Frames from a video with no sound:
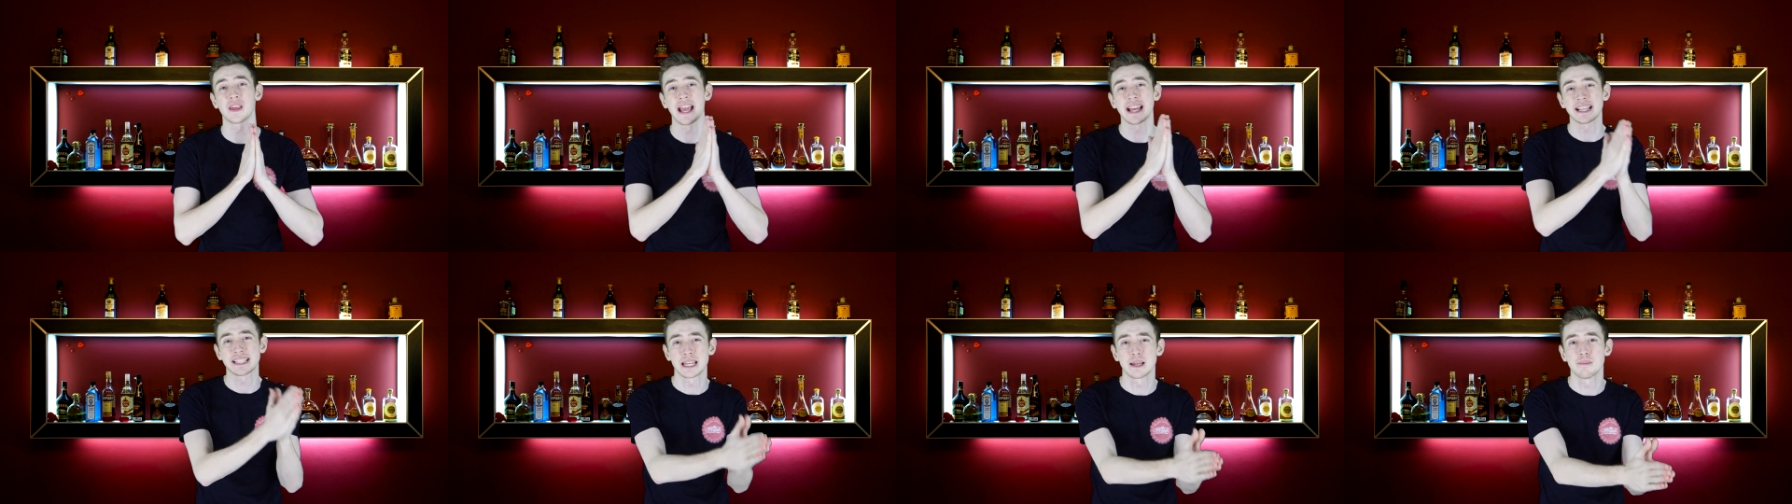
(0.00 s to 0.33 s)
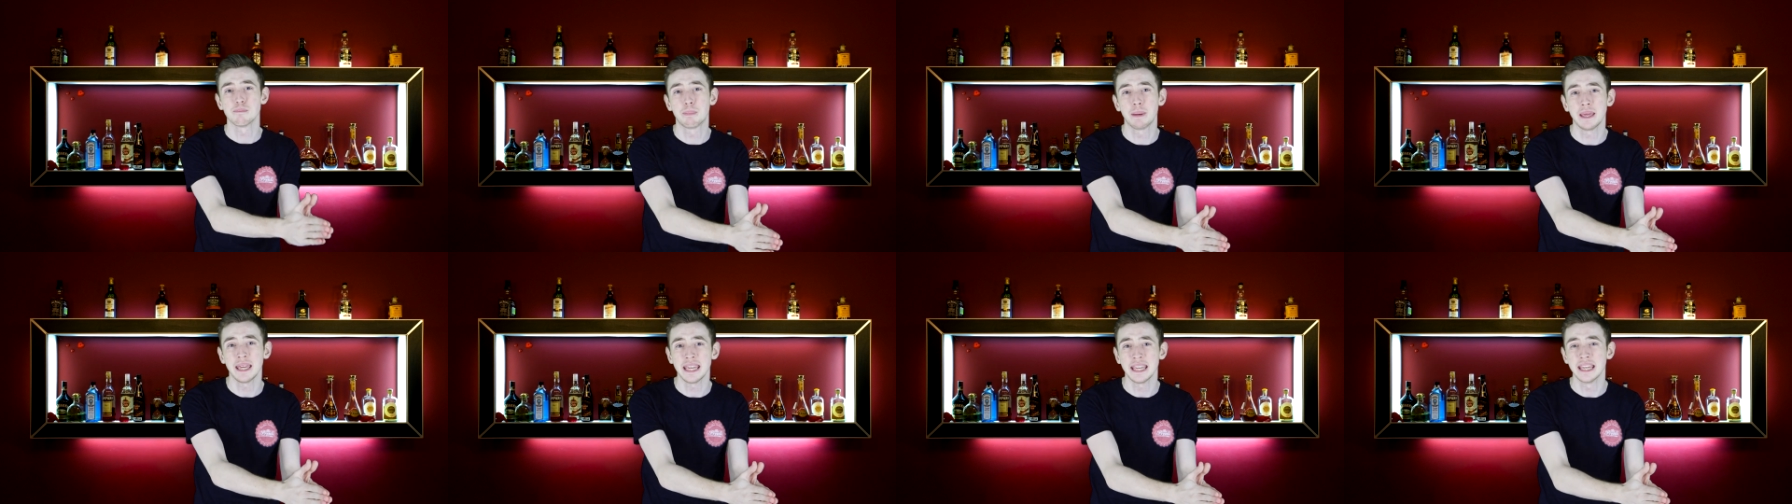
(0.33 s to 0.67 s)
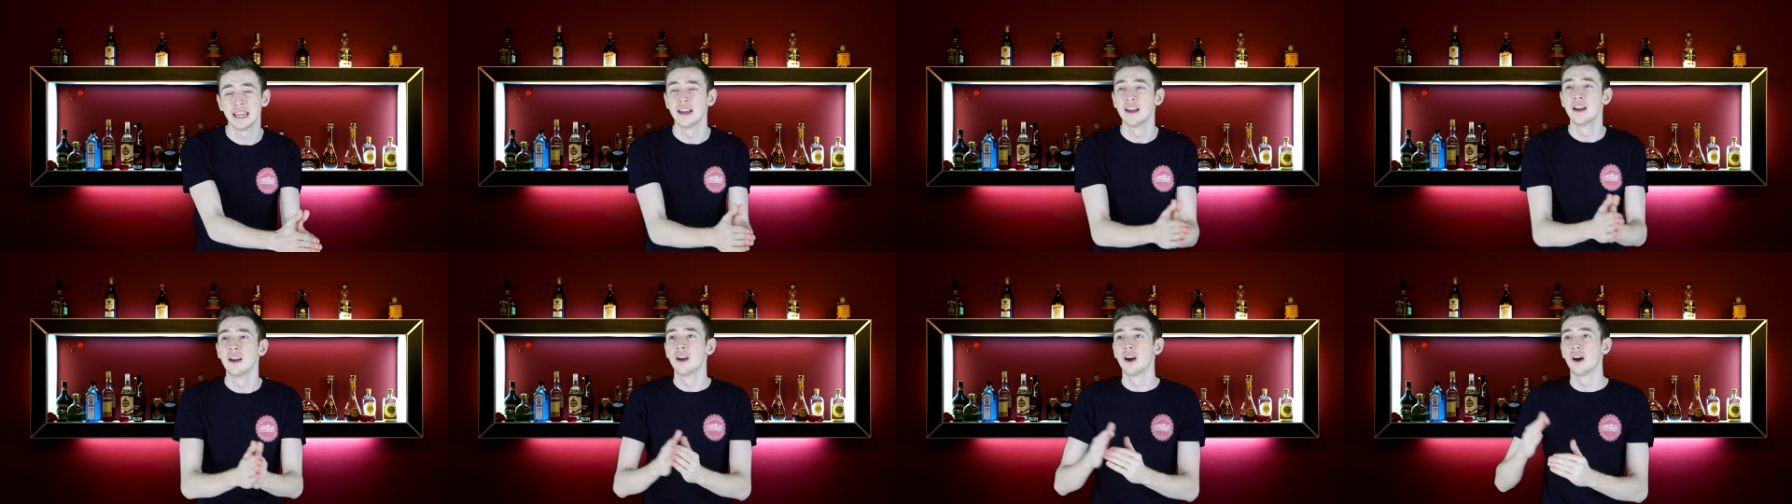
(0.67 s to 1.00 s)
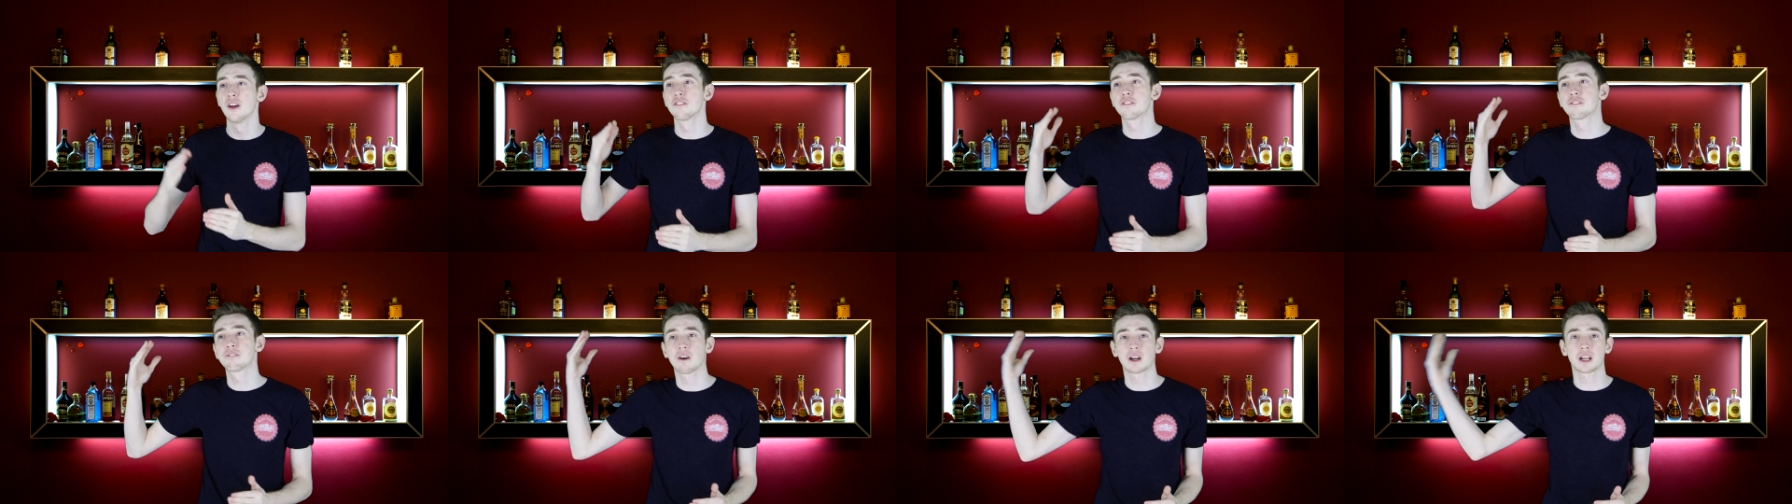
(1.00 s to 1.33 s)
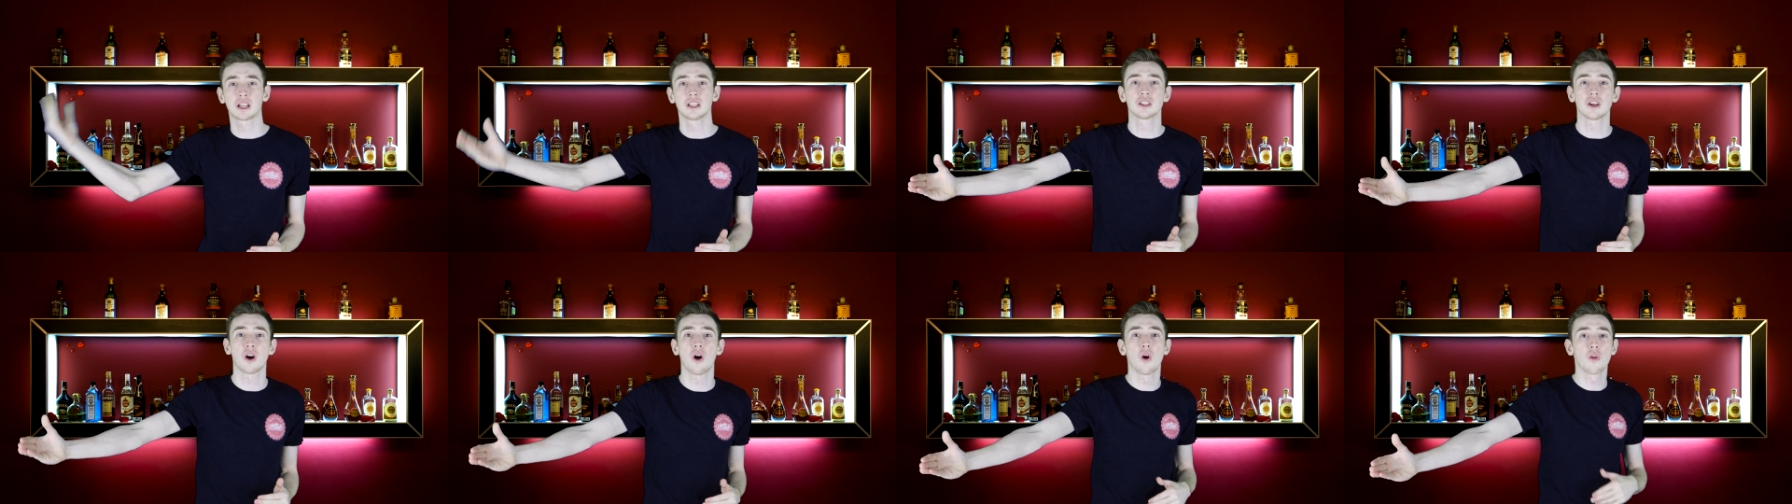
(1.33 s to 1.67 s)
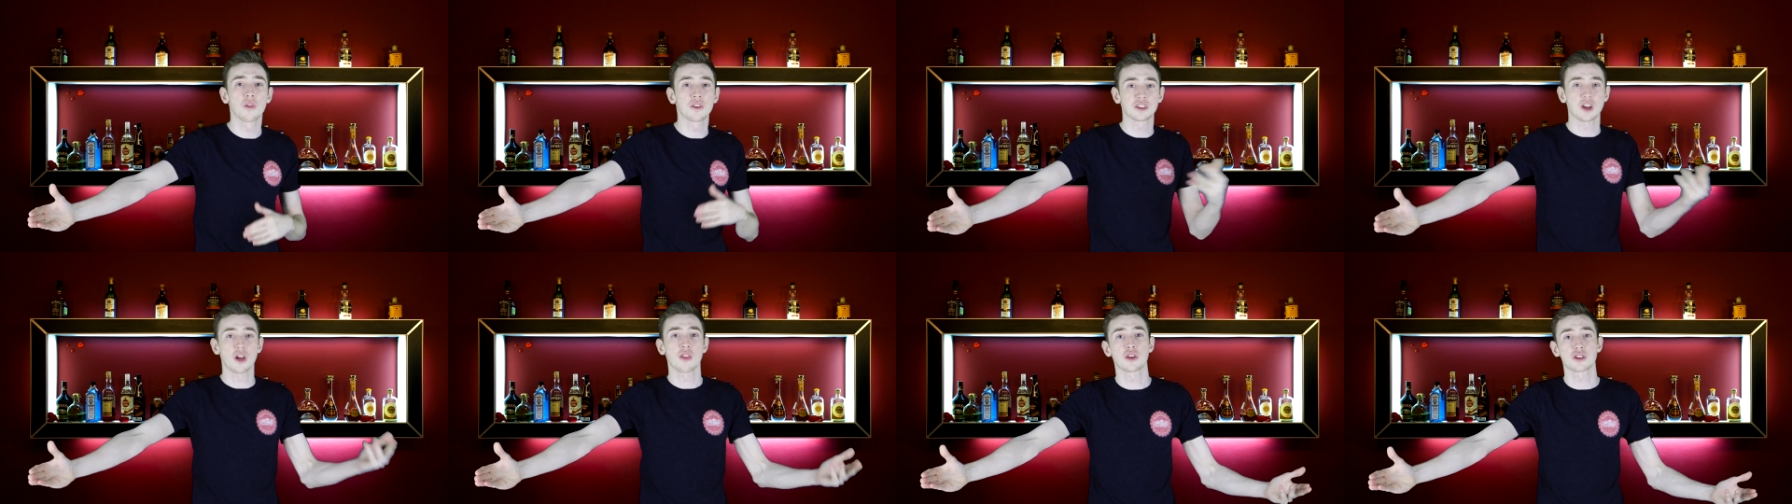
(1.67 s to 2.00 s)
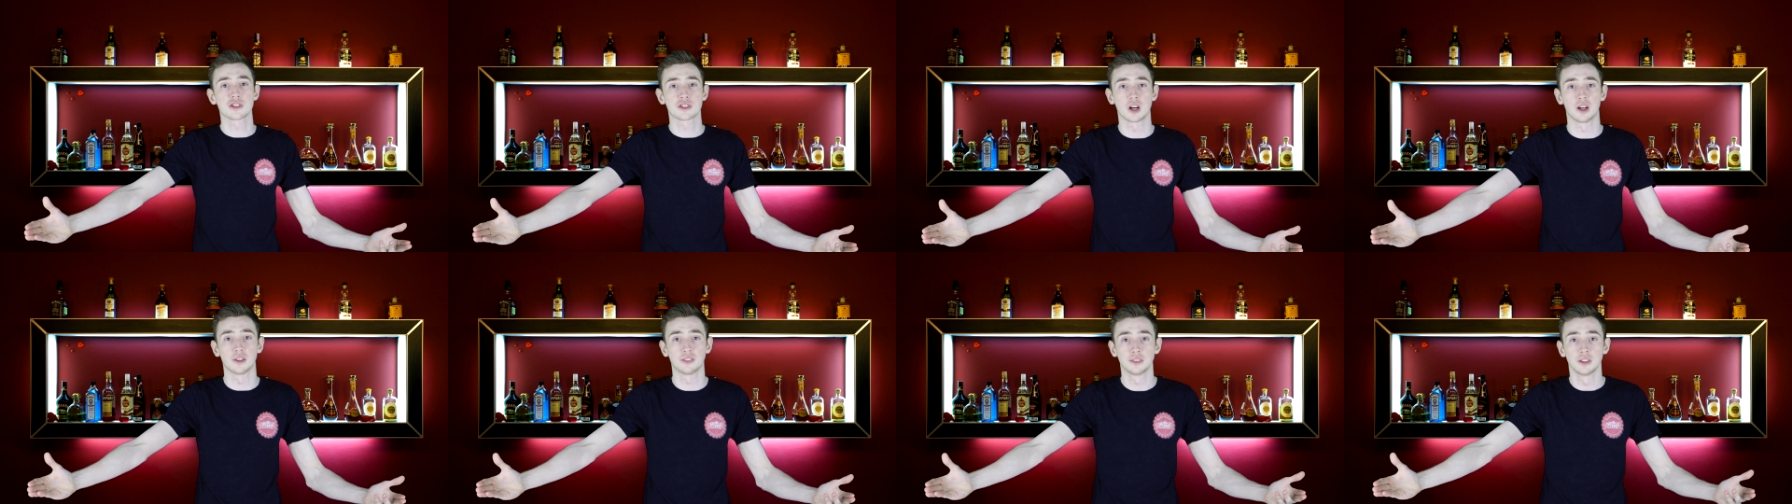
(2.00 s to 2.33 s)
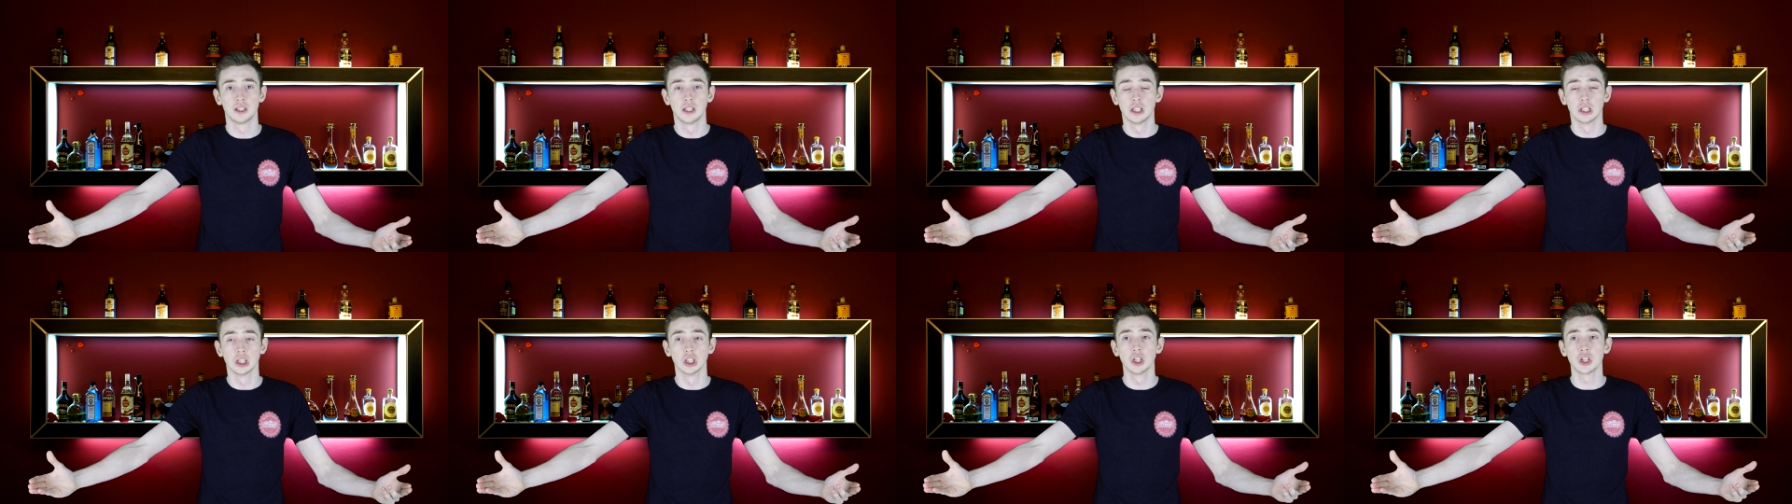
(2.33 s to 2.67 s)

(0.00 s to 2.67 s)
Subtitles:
on the SNP and fucking all this other stuff.